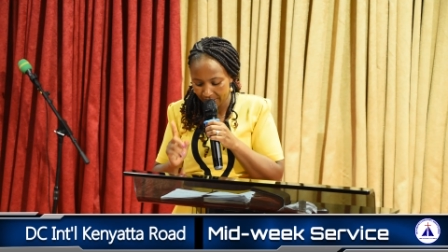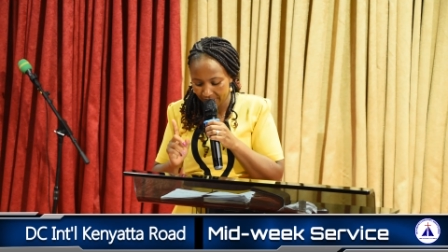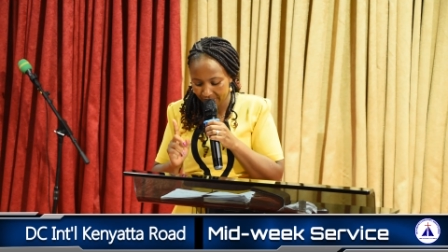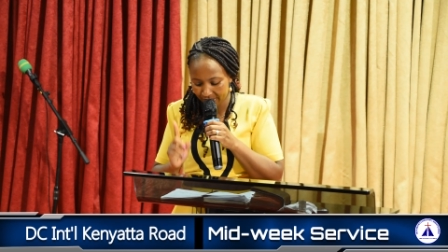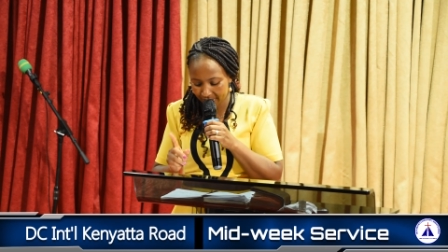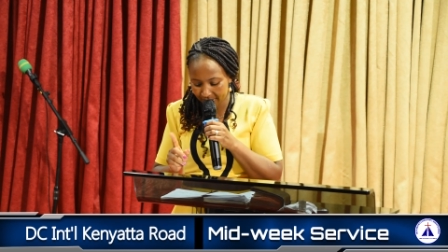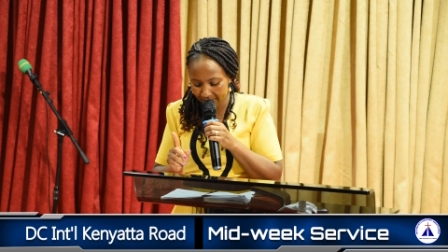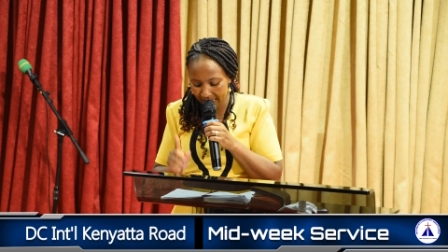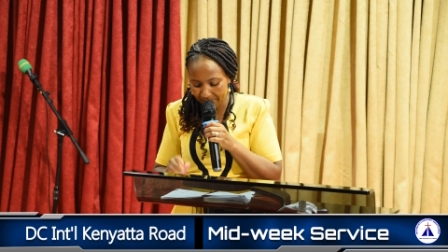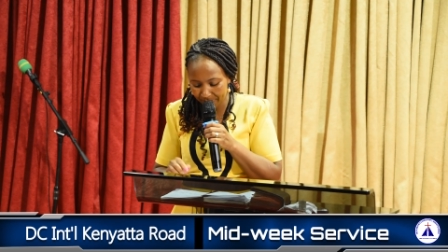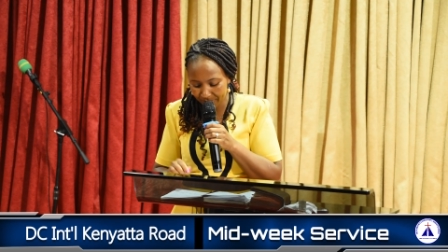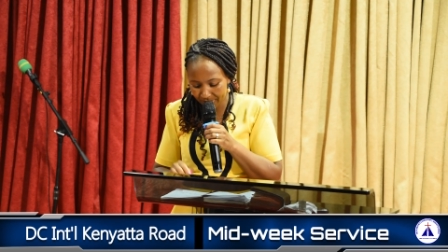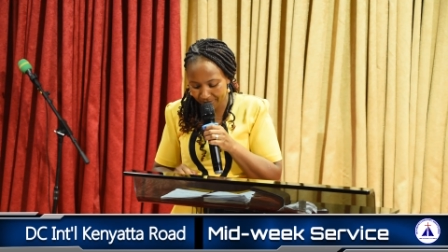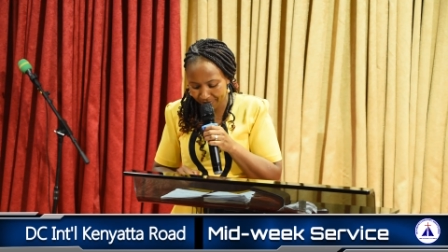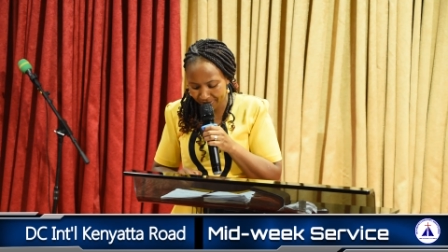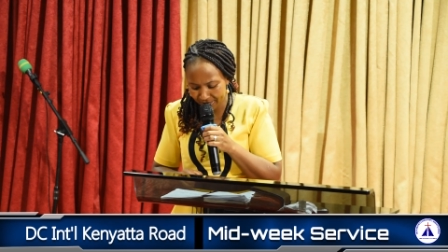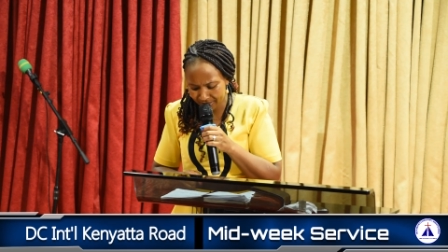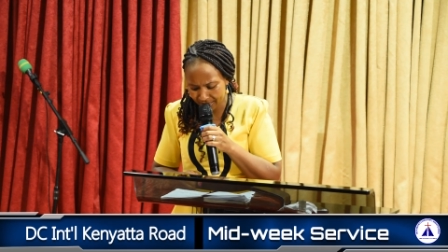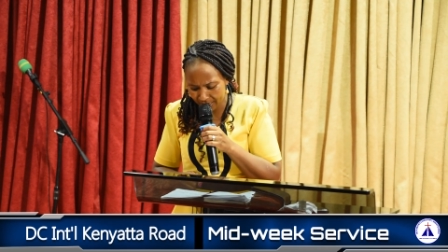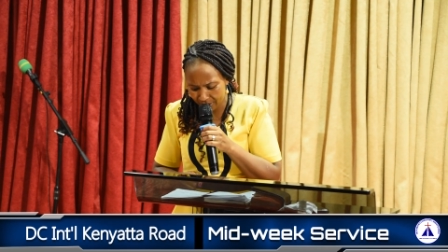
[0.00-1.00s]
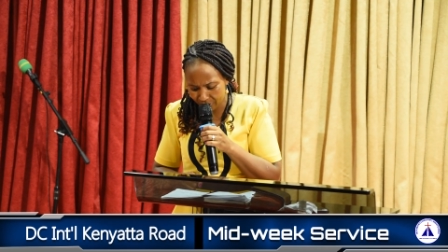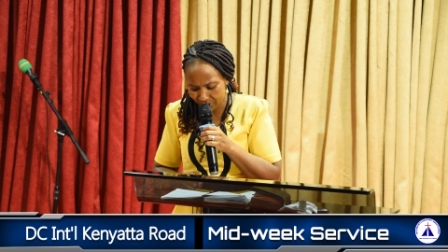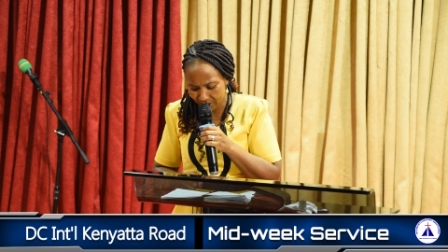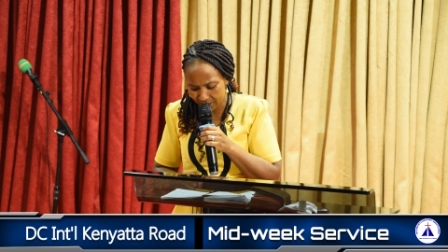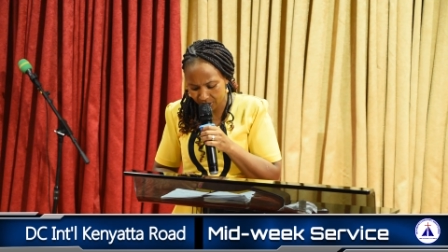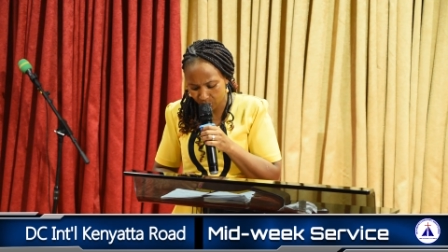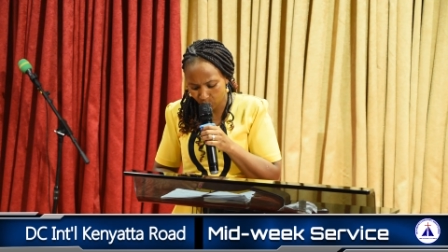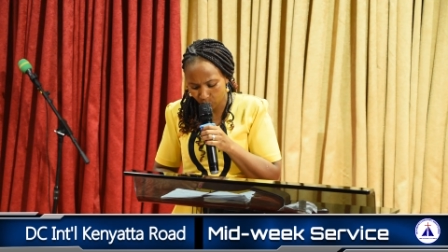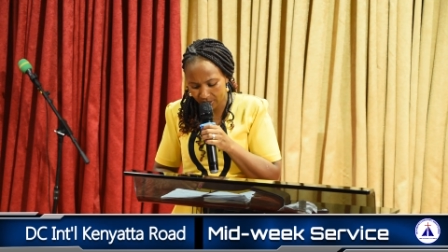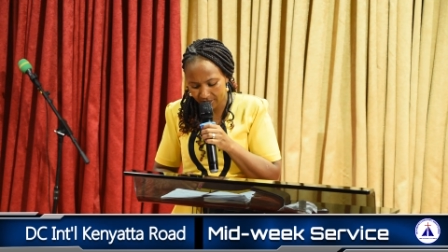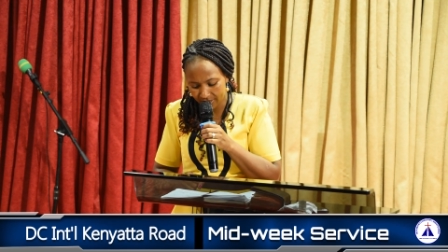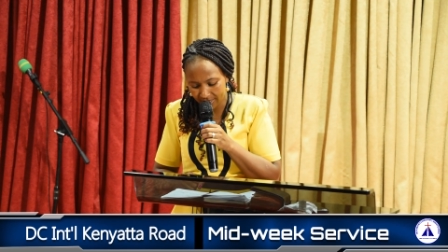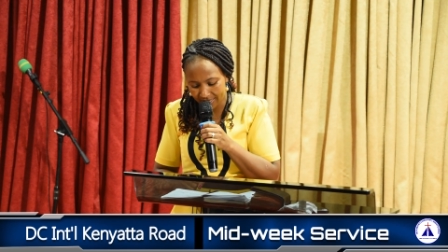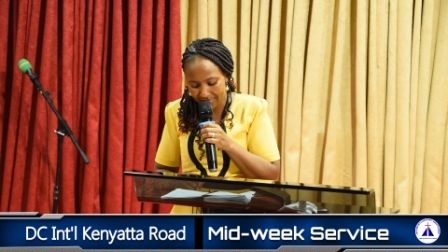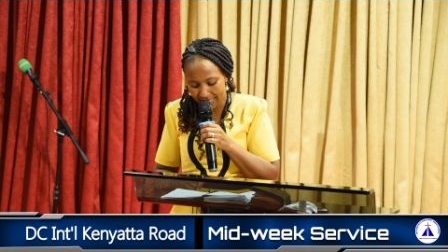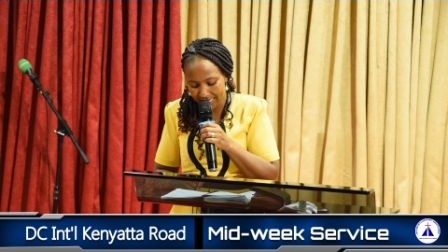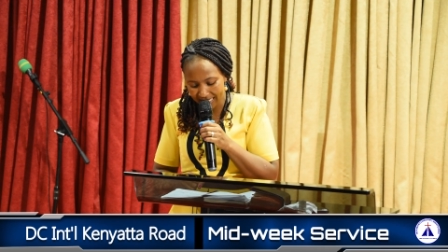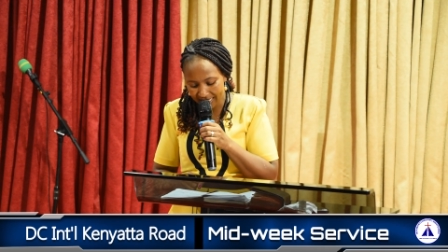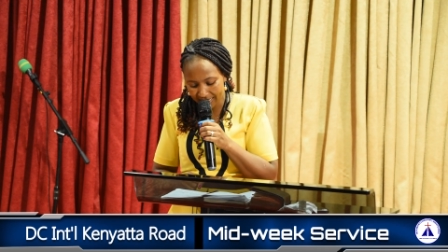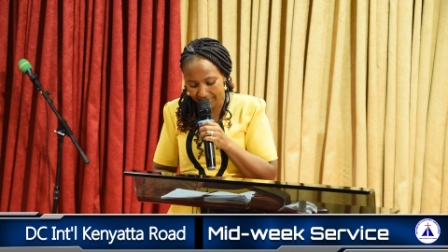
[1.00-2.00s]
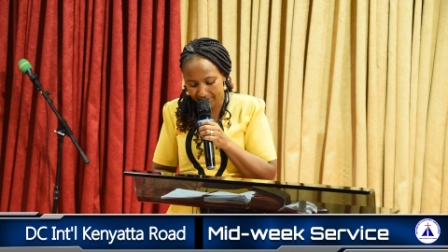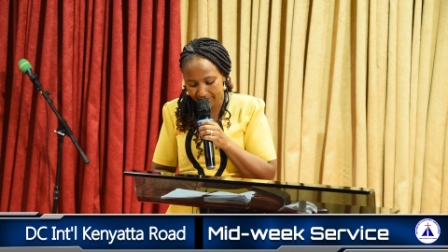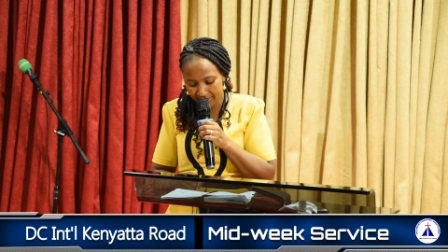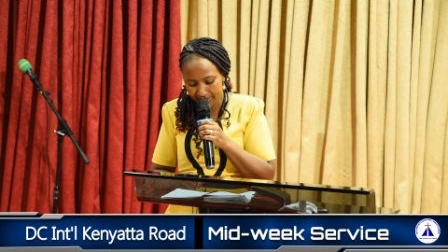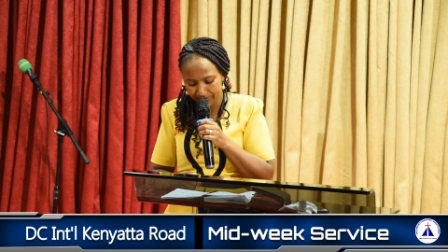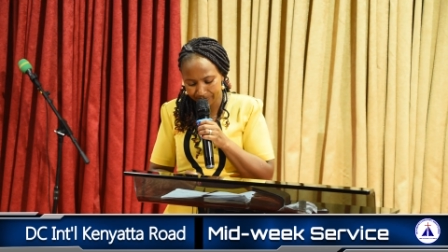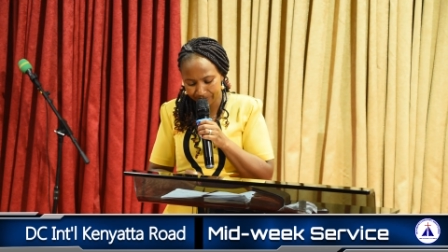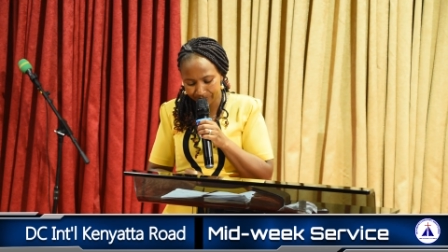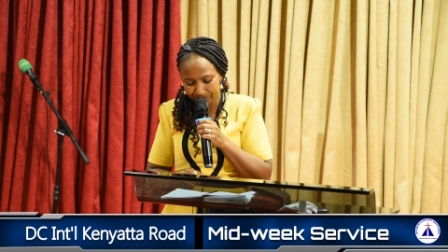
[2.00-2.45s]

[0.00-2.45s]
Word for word: Psalm 73 26.